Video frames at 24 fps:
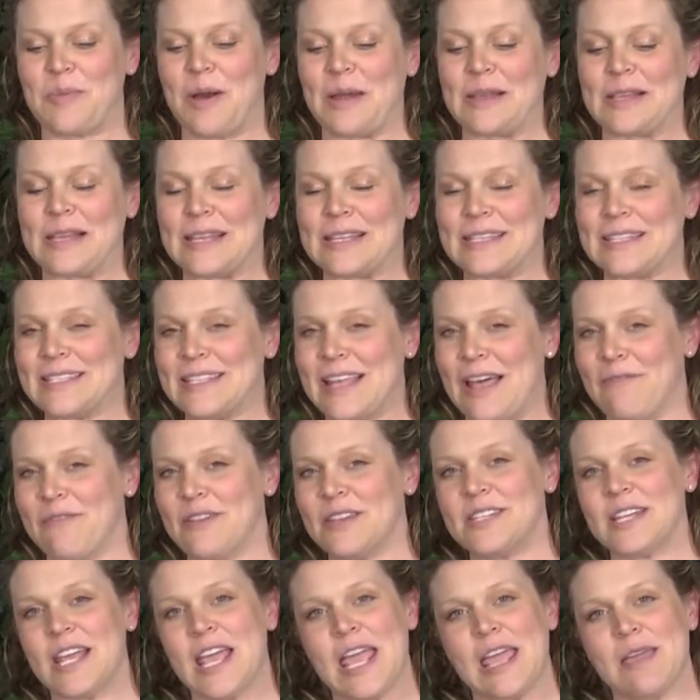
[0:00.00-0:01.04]
about a
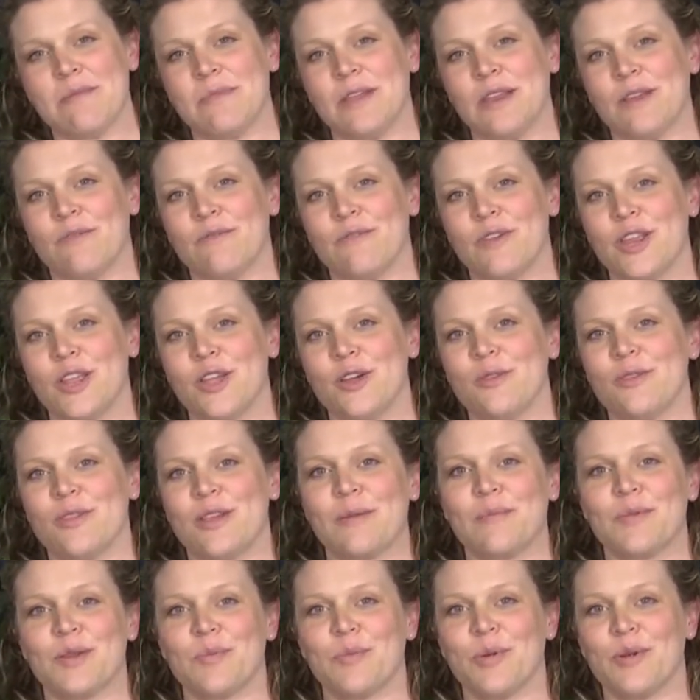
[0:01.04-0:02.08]
7 to 8 minute video that
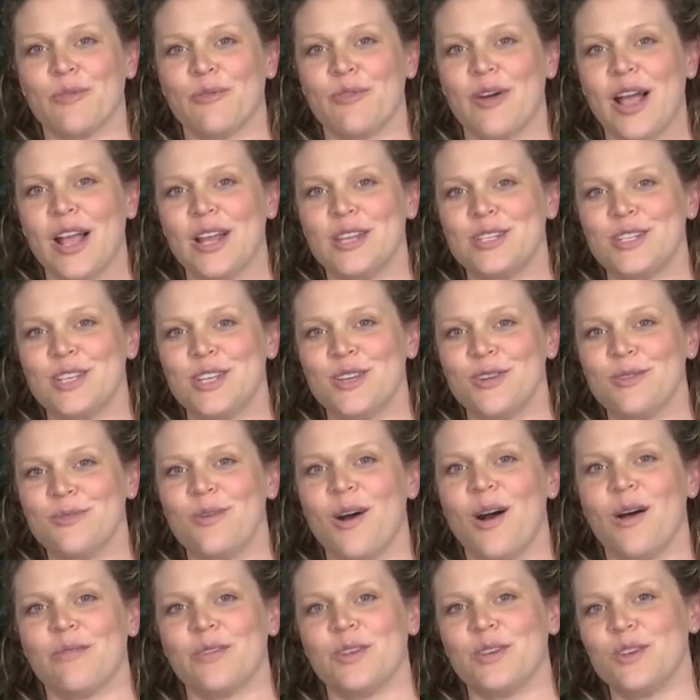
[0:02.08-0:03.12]
I'm going to provide to you
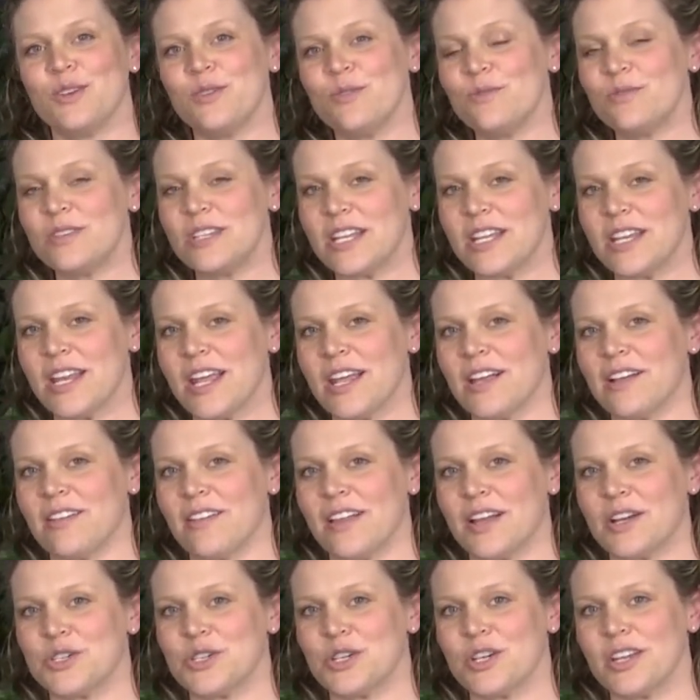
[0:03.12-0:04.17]
on the new DNA
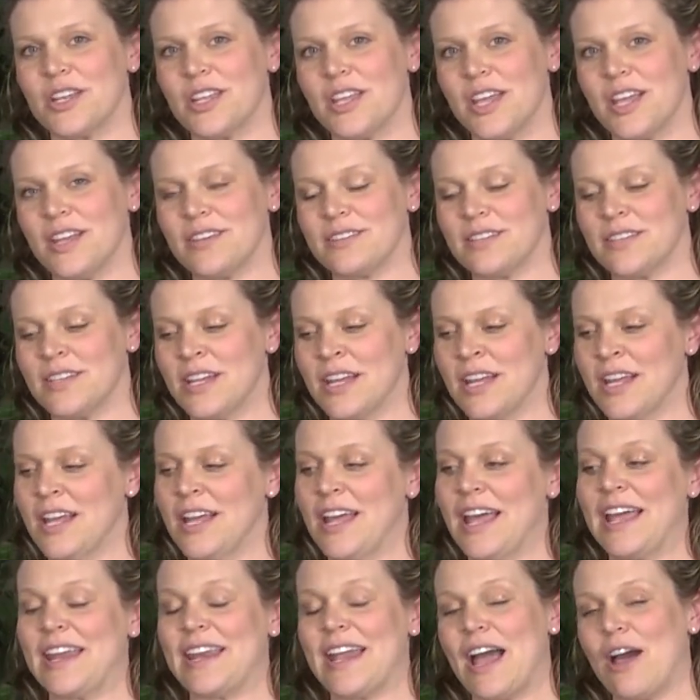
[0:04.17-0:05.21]
collection kit
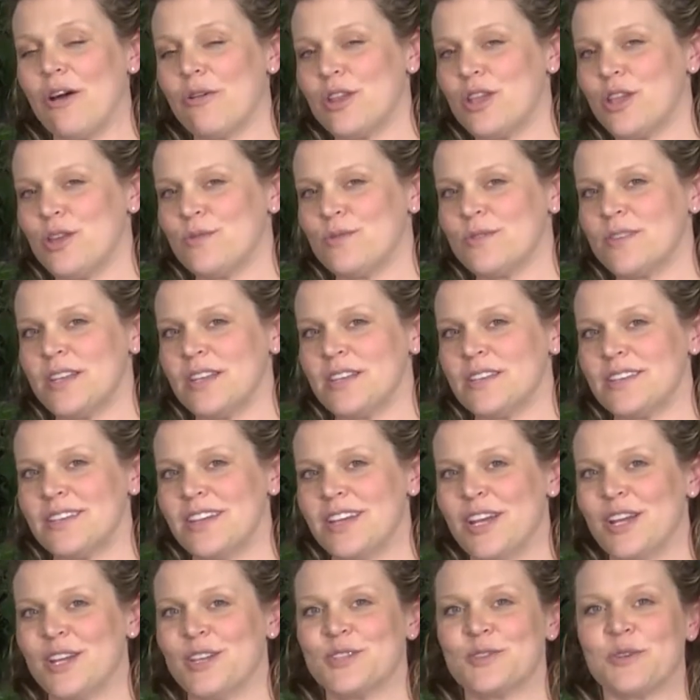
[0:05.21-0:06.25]
and how to use it.
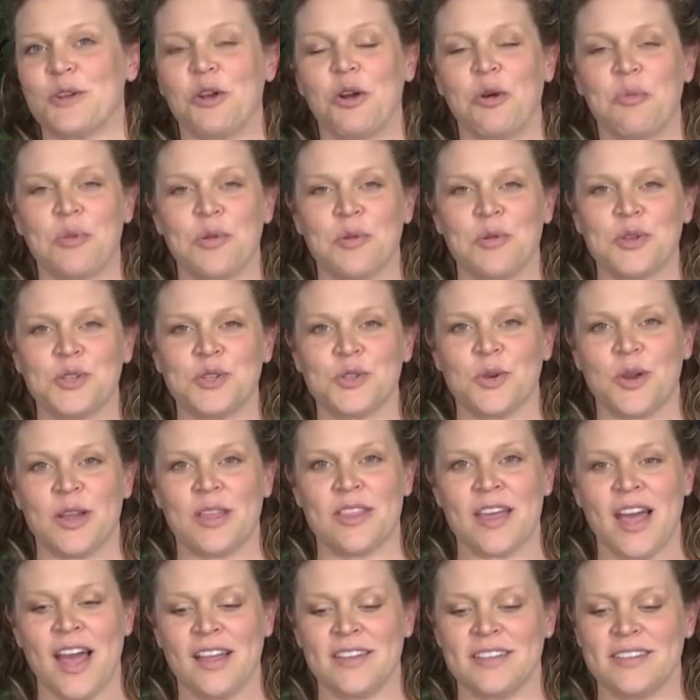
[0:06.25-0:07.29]
So I hope you enjoy
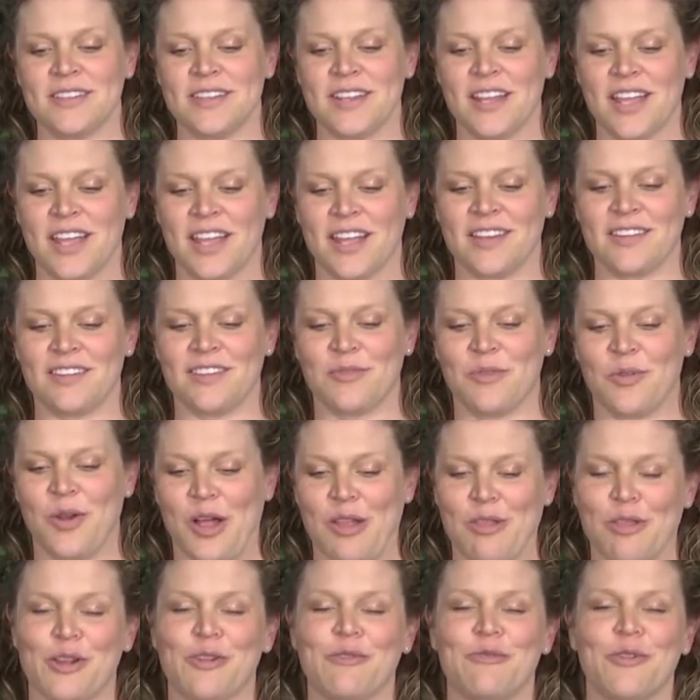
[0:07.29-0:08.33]
that, and
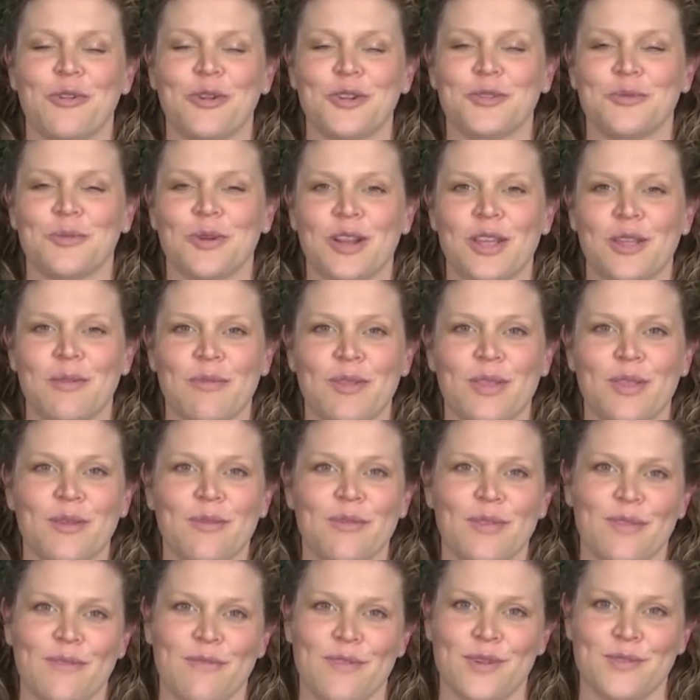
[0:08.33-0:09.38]
I look forward to working with you
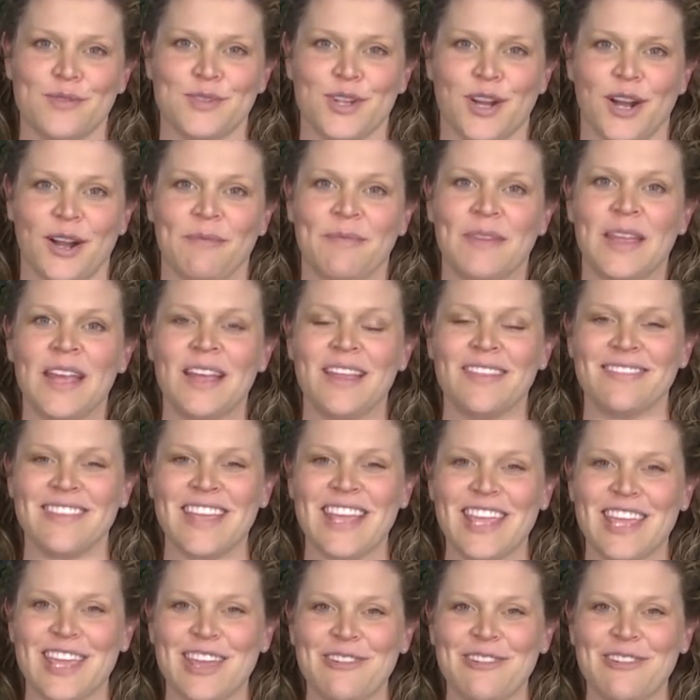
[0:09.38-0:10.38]
in the future. Thank